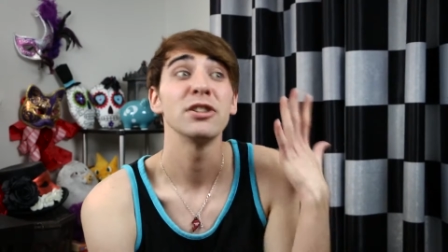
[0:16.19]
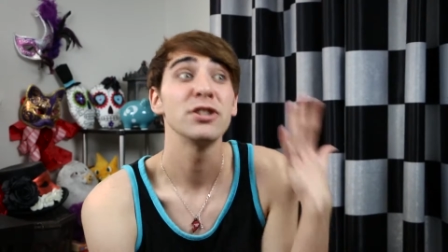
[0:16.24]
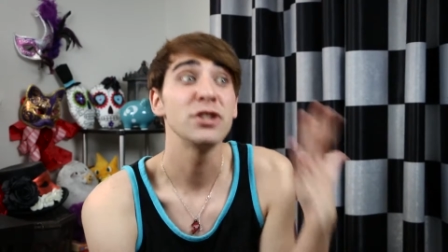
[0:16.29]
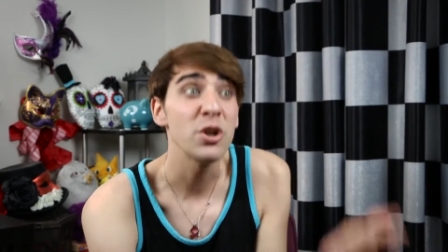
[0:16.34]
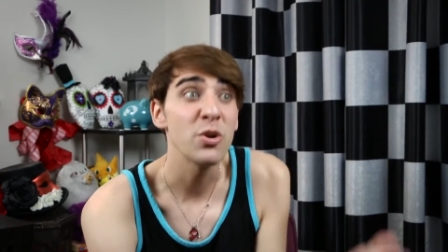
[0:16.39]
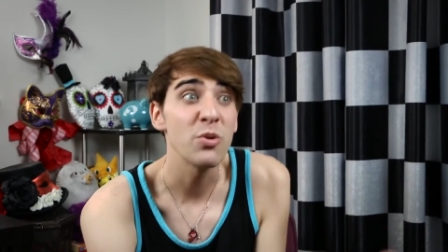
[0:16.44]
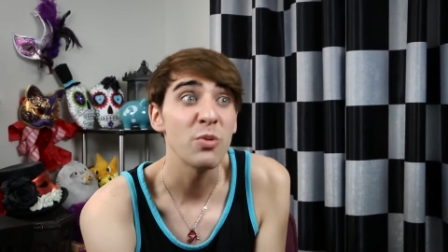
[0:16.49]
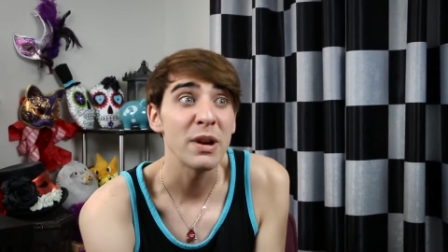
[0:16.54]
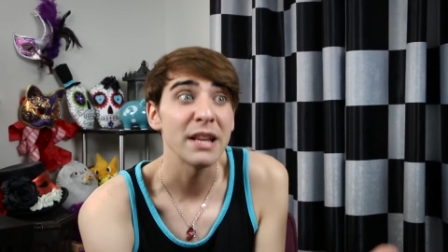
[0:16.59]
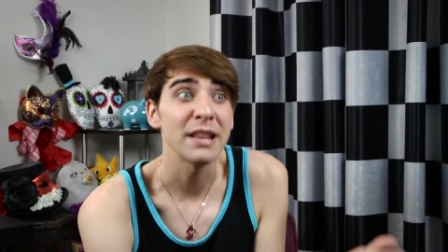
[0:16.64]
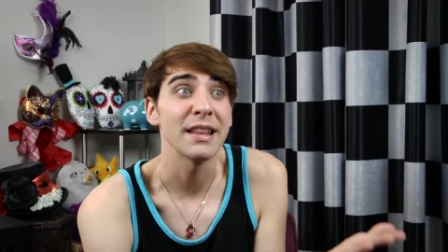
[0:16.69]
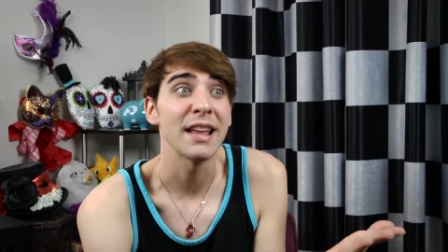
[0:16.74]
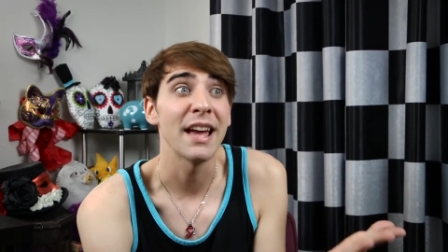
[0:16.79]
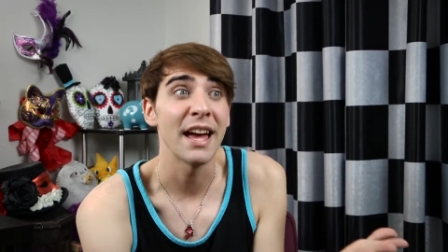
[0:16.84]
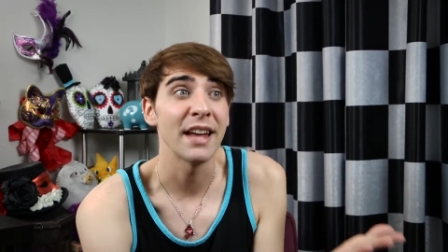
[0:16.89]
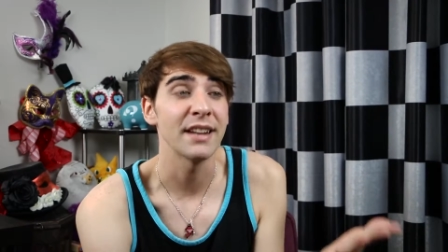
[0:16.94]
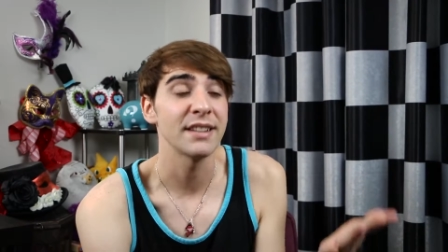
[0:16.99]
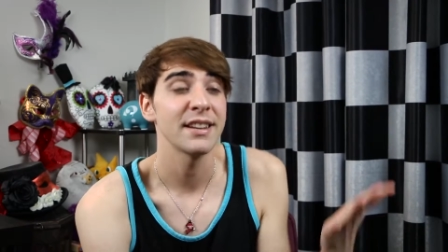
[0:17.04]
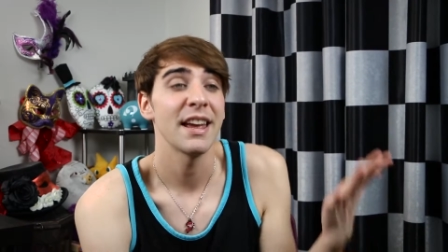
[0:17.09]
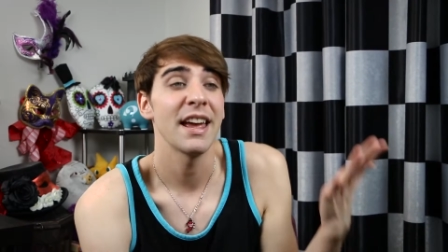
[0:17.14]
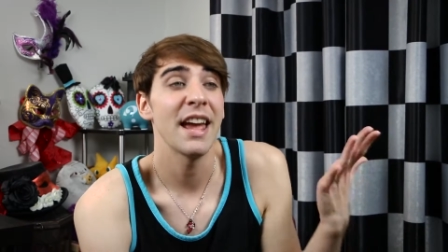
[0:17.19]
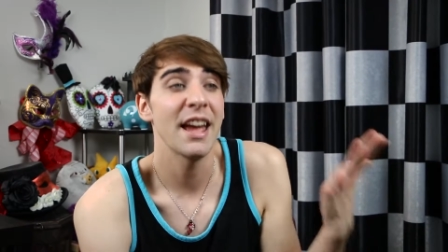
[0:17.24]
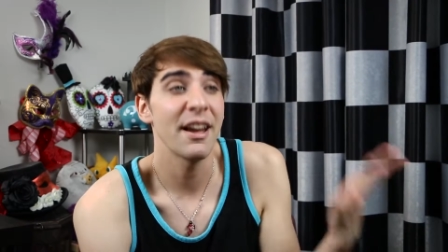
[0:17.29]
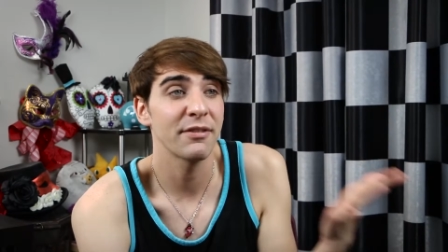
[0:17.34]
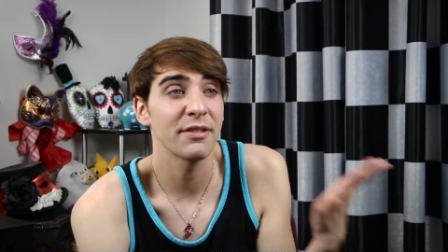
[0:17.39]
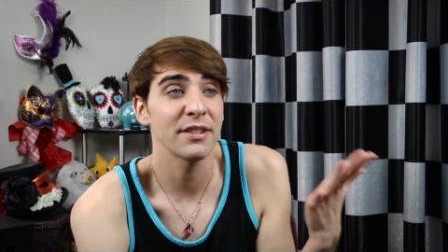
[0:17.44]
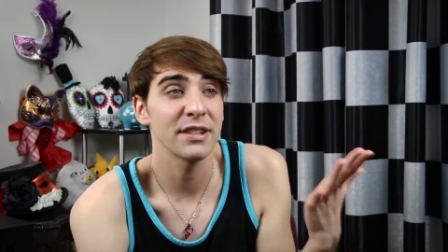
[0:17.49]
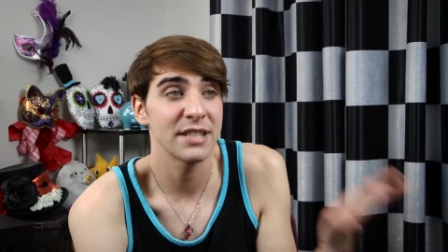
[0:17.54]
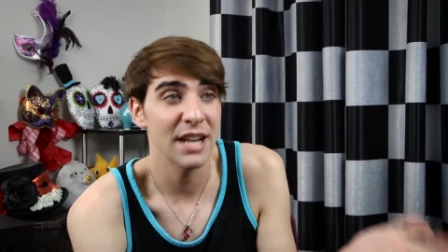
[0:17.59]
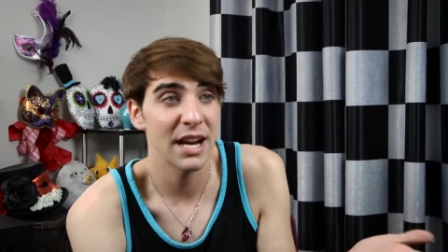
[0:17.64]
doing that
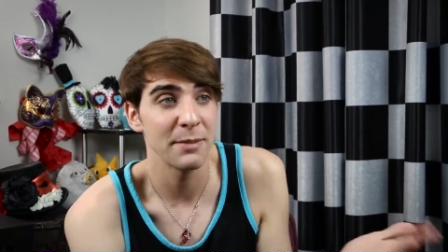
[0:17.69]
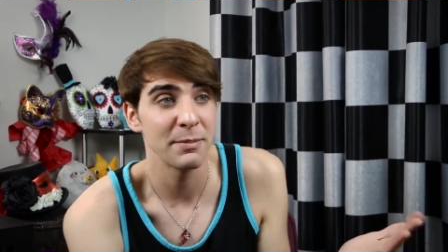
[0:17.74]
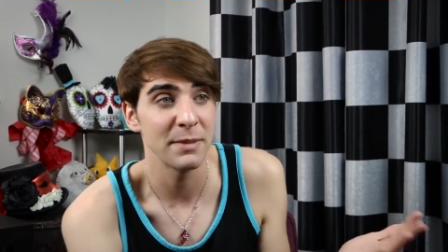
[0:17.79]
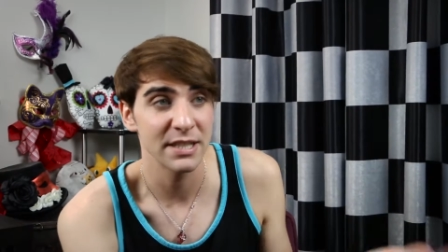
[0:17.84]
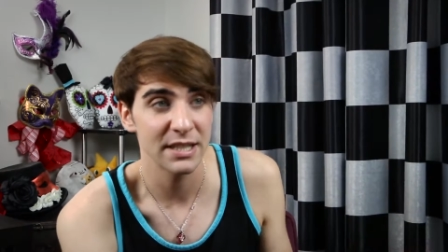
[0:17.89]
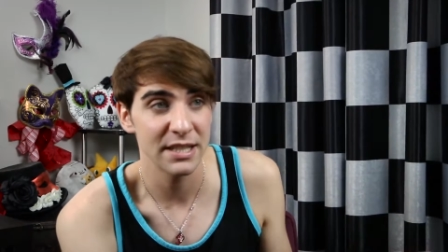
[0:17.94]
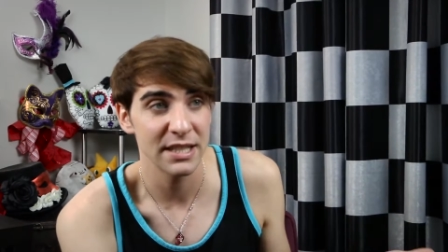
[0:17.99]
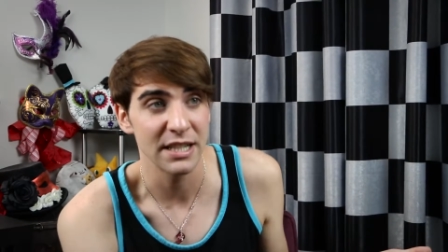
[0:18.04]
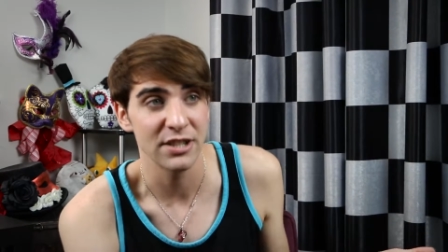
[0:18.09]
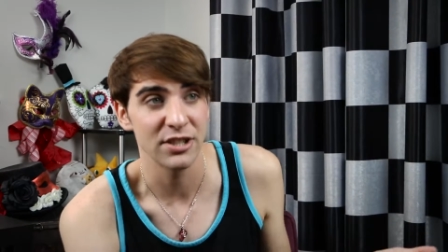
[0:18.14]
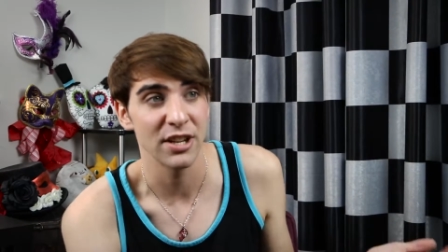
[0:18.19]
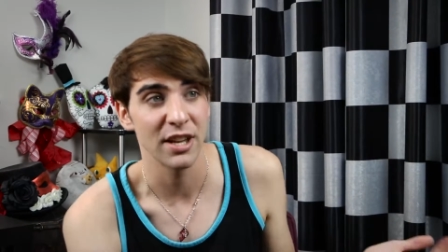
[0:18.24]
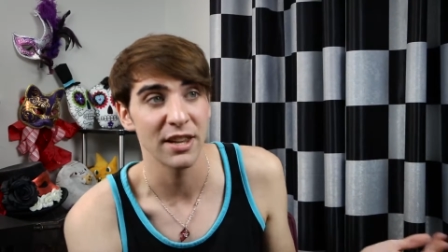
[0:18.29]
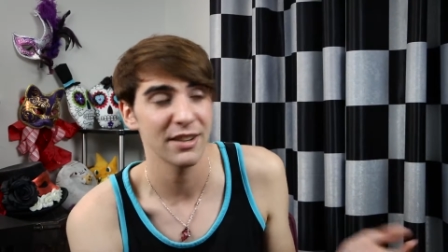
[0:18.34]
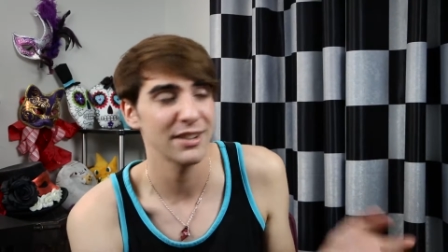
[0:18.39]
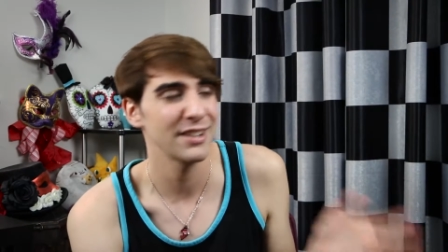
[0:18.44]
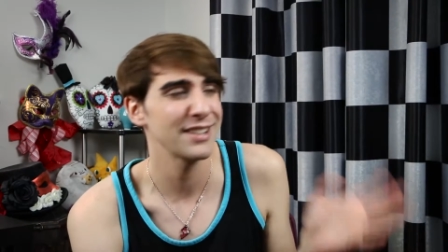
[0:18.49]
every time they see each other.